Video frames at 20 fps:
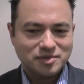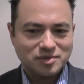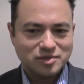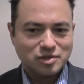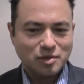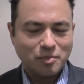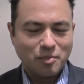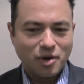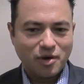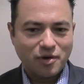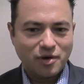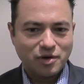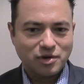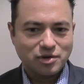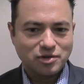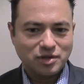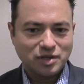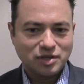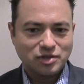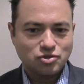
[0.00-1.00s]
tomorrow,
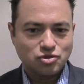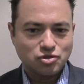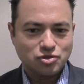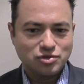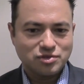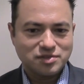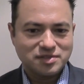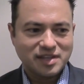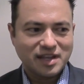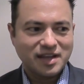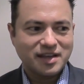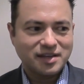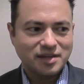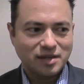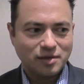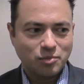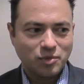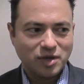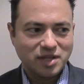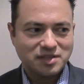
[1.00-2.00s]
on Tuesday
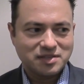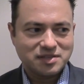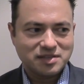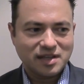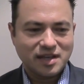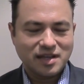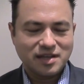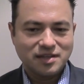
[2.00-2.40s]
and Wednesday,